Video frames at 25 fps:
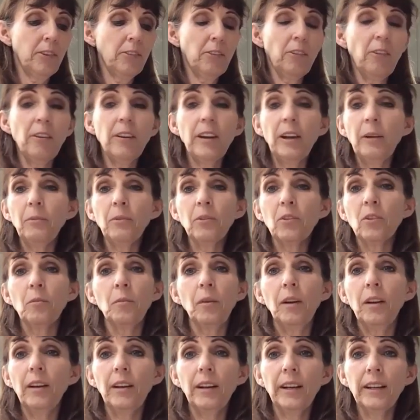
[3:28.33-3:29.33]
grown up with all
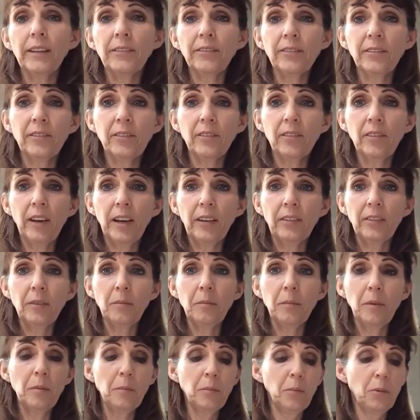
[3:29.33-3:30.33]
my life,
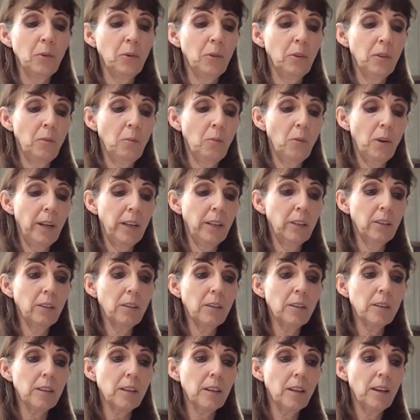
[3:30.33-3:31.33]
having been born in
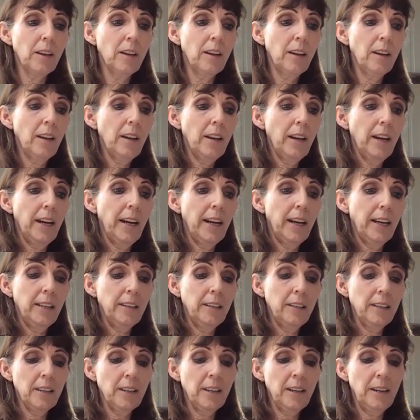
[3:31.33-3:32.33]
Wales,
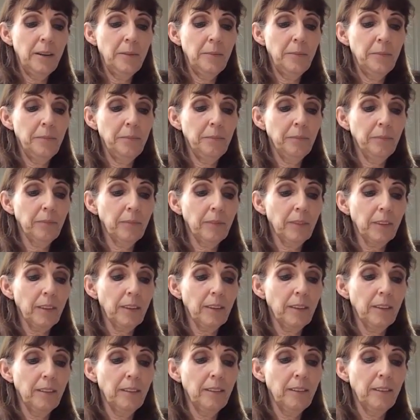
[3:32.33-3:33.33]
and
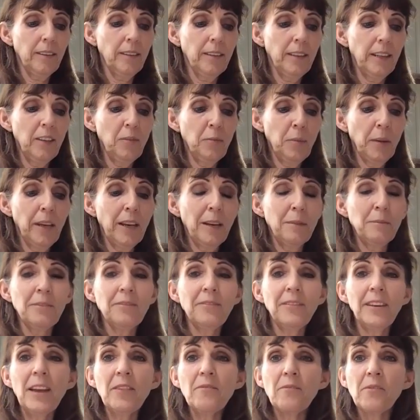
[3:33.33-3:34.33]
they've become a
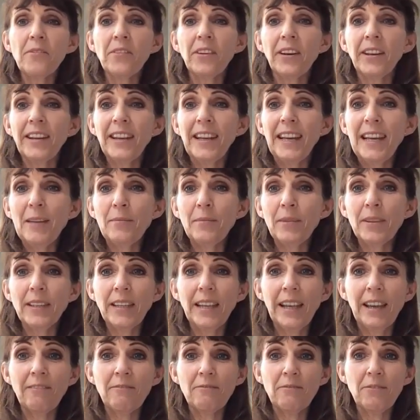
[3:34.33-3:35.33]
favourite of our neighbours
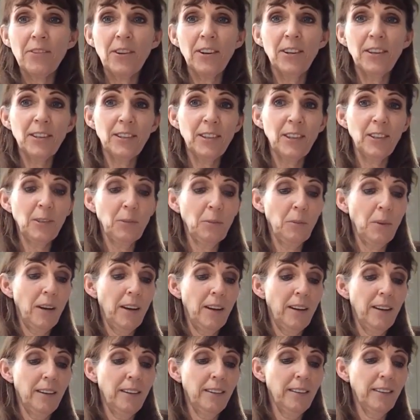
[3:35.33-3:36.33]
here in France as
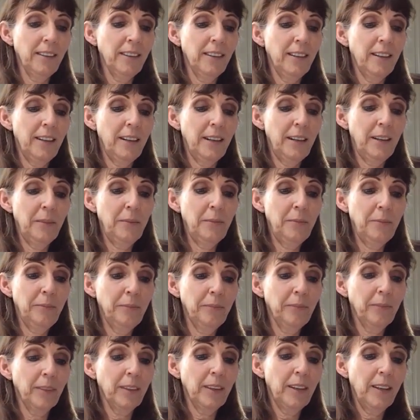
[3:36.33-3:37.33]
well,
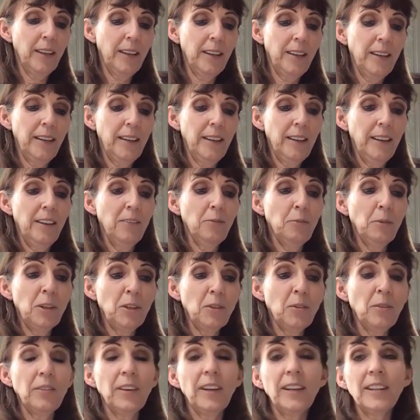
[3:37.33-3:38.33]
of
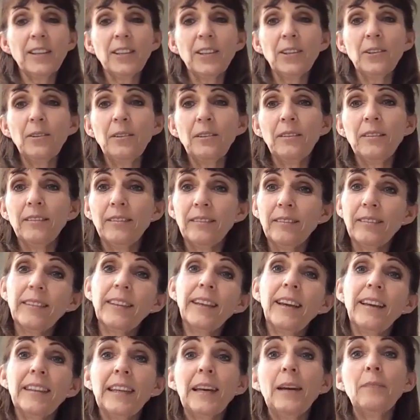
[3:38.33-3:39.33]
which we've had to
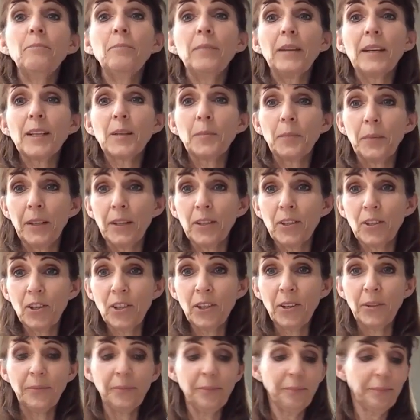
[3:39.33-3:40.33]
get them mixed spice
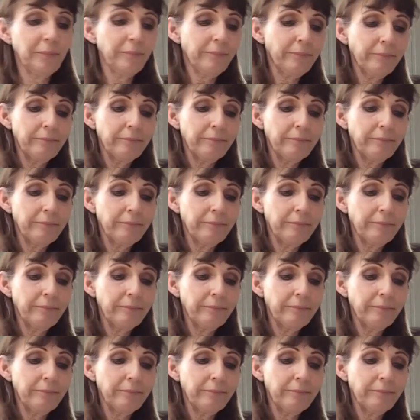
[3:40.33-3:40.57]
too.